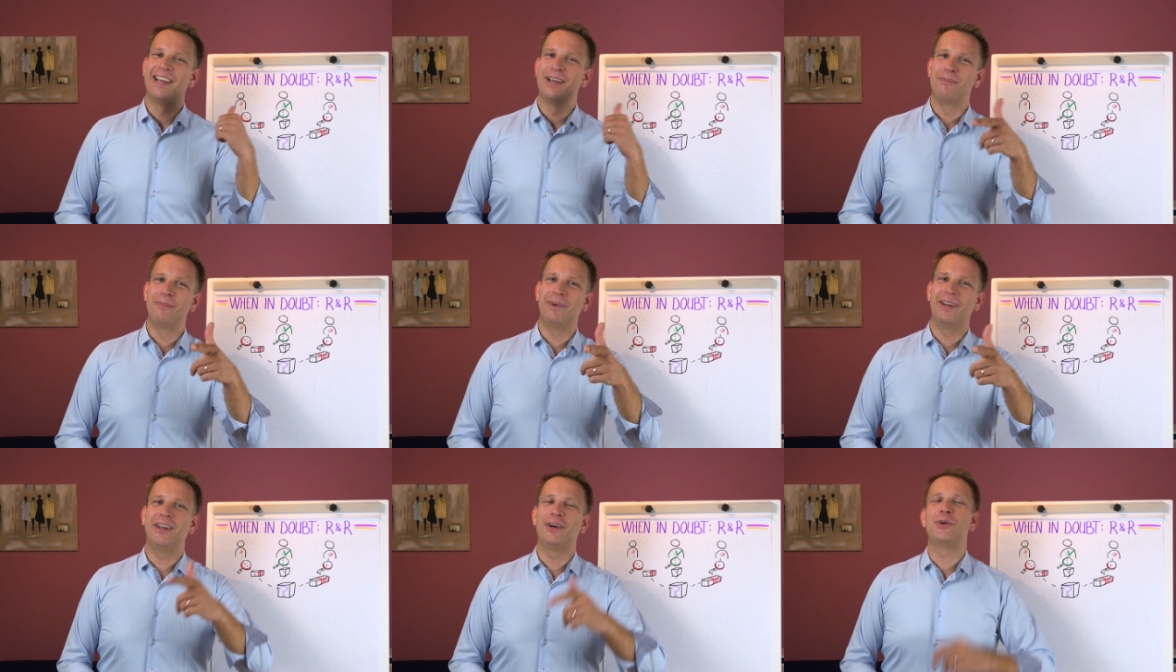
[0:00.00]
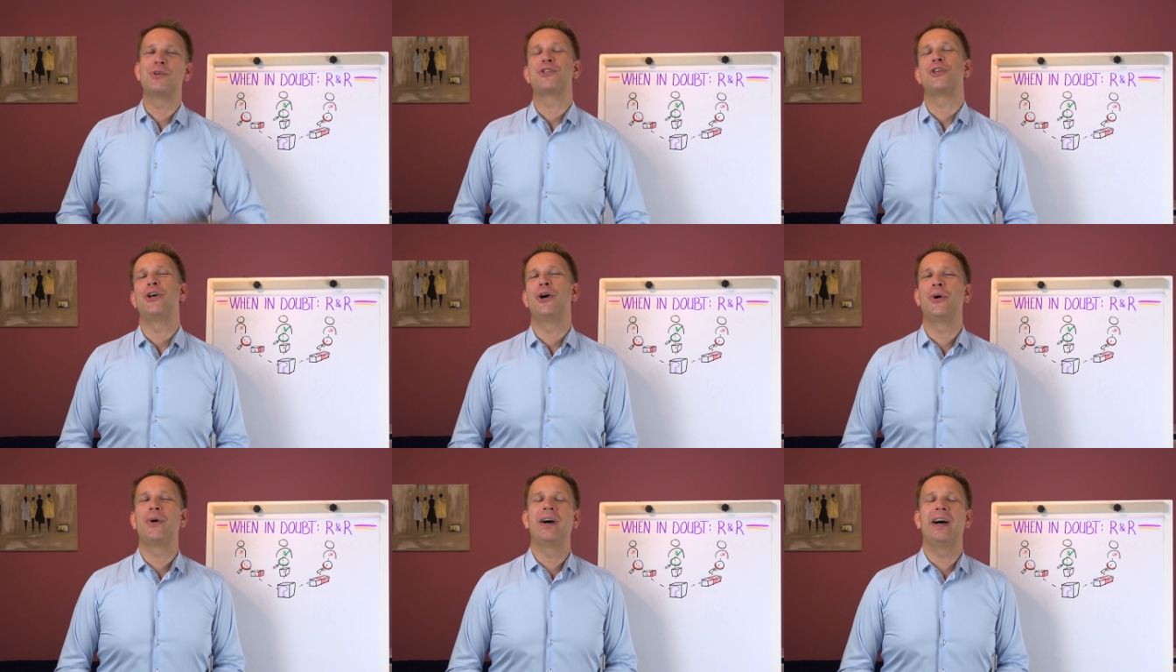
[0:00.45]
But
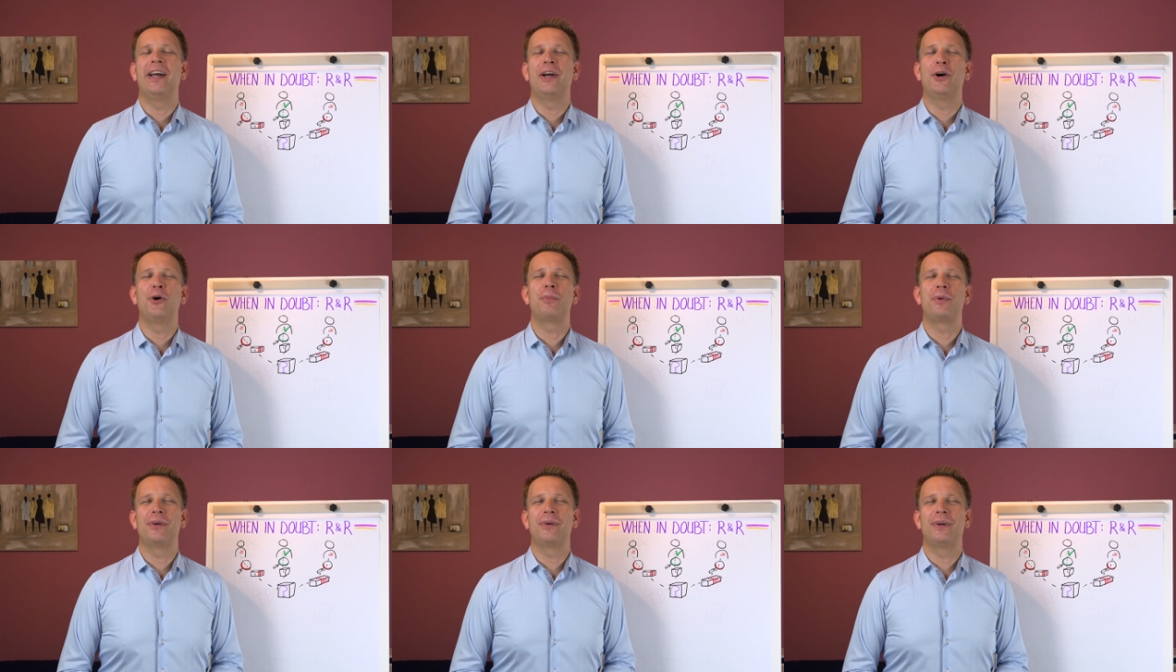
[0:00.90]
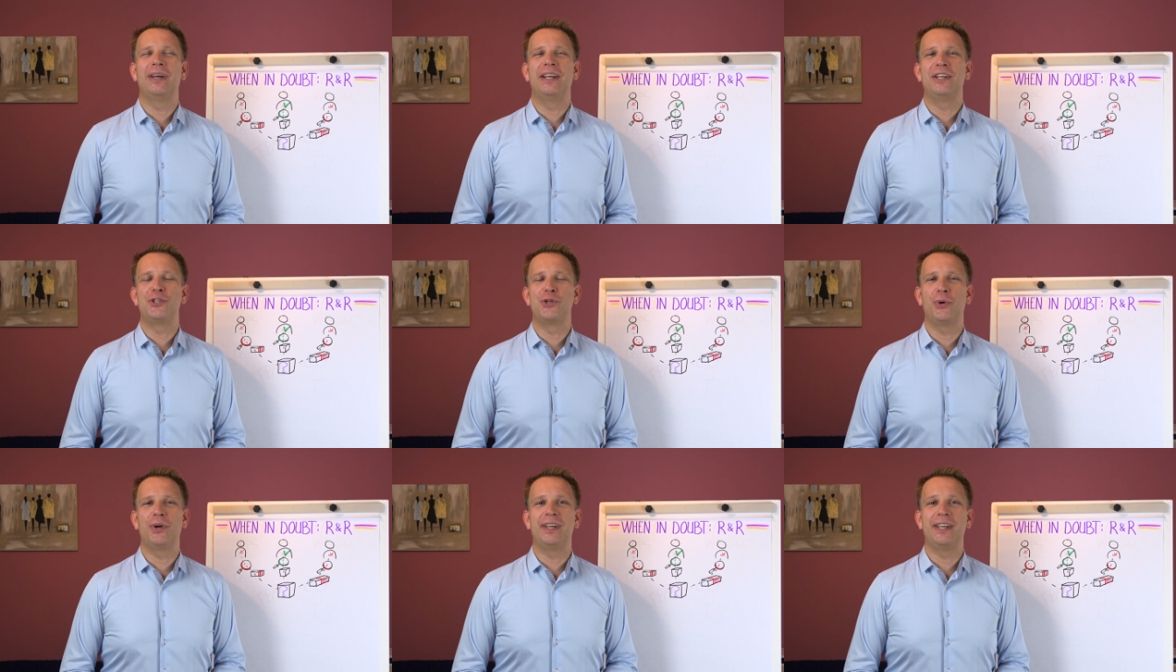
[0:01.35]
also, I hope you
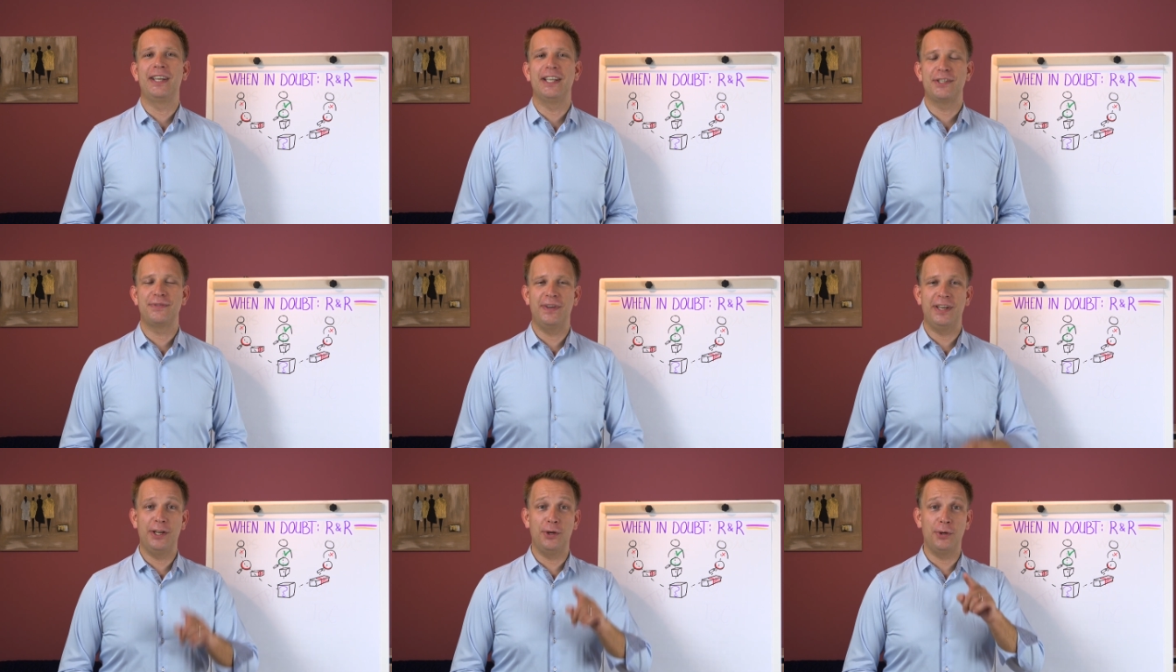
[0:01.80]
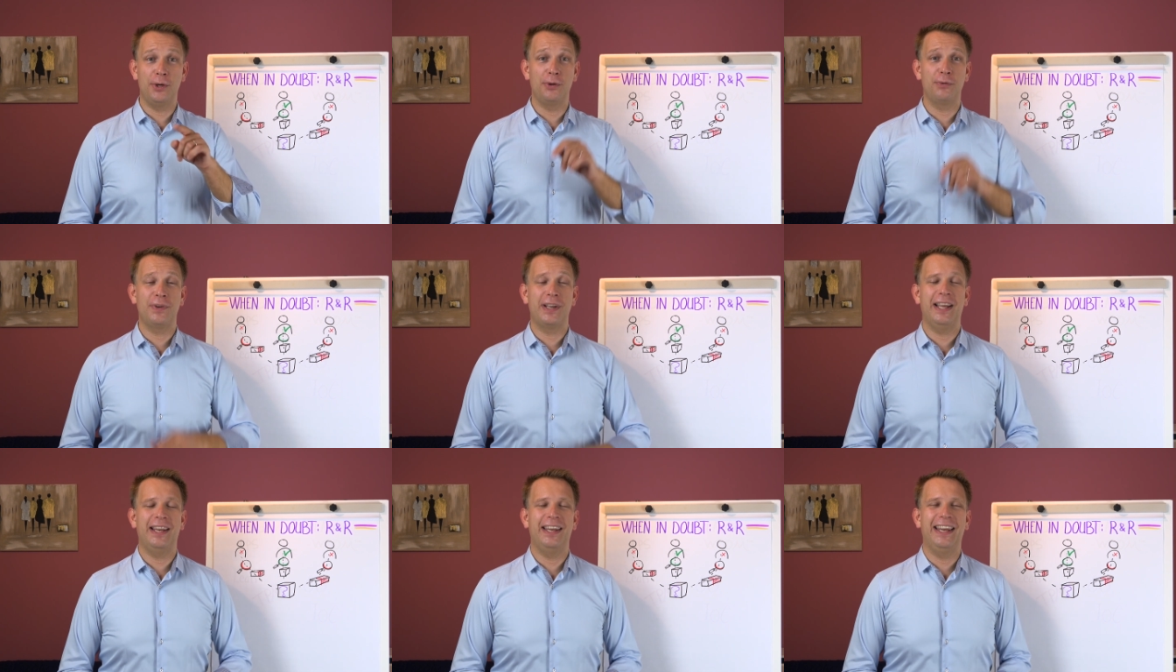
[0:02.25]
enjoyed this video. Don't
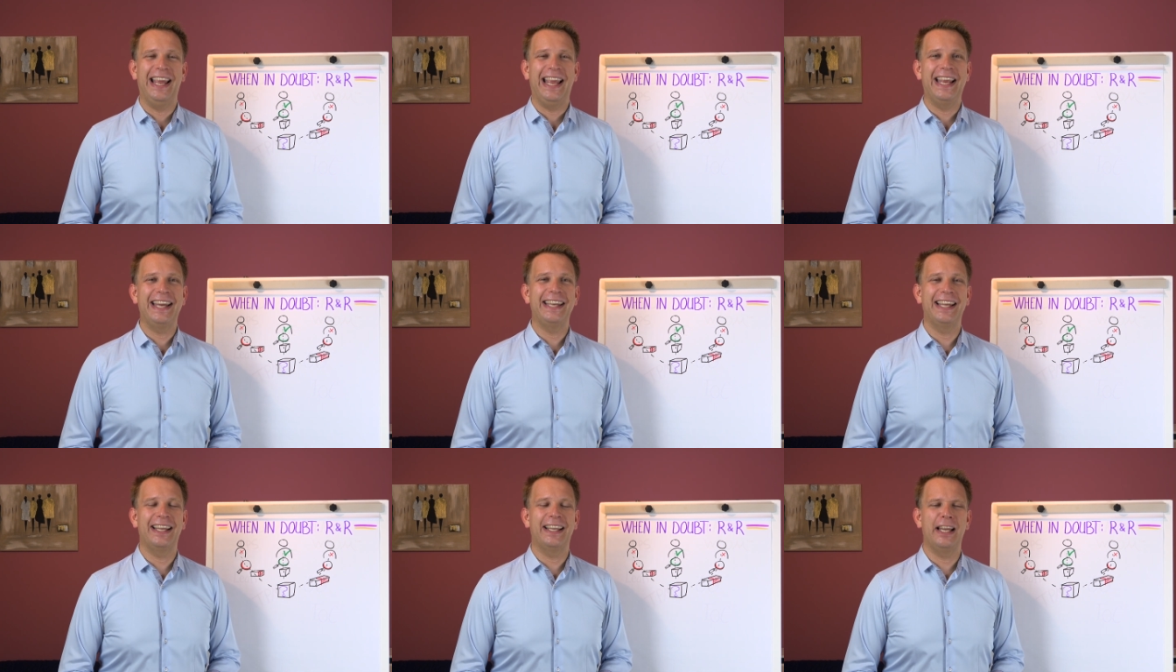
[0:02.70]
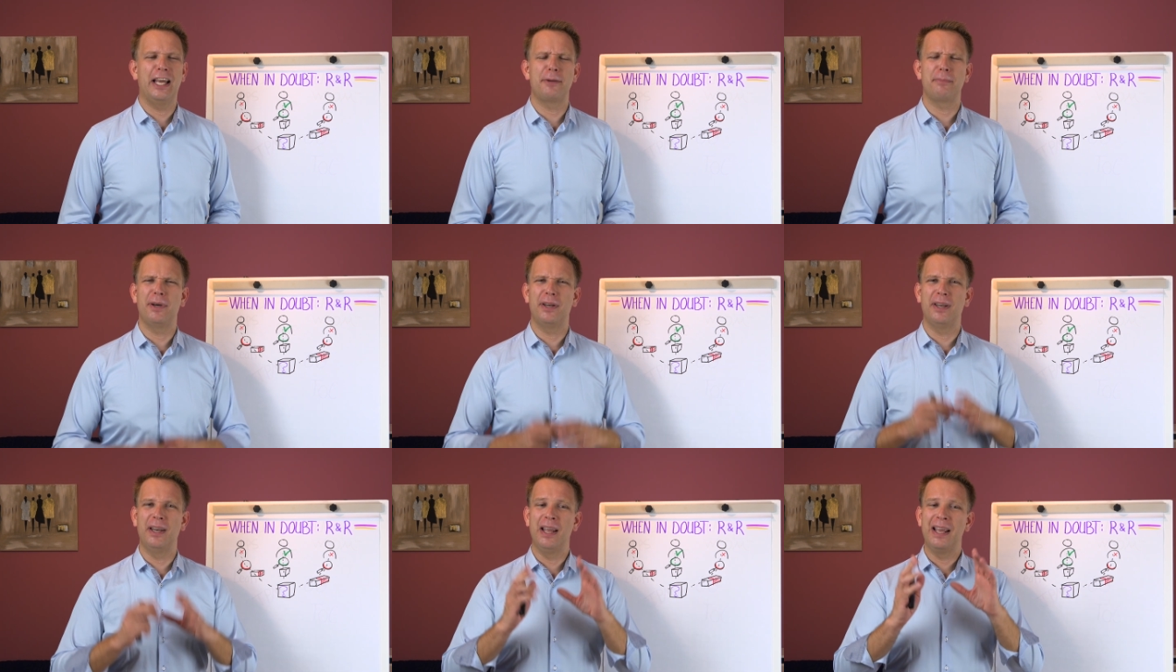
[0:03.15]
forget to hit that like
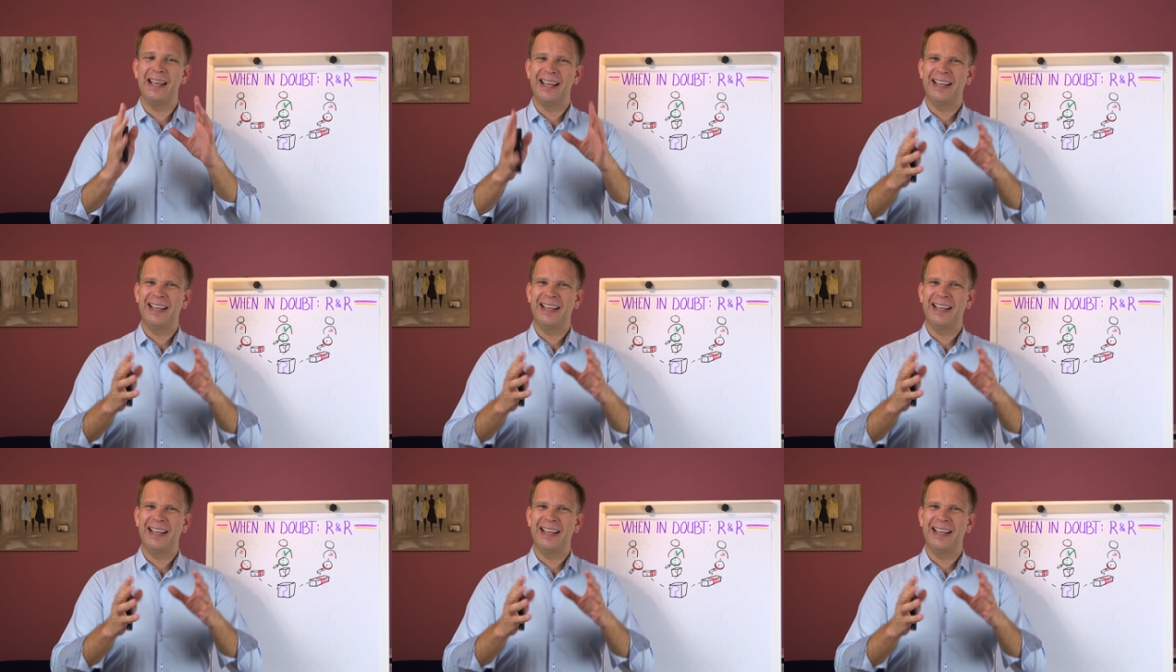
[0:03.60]
button.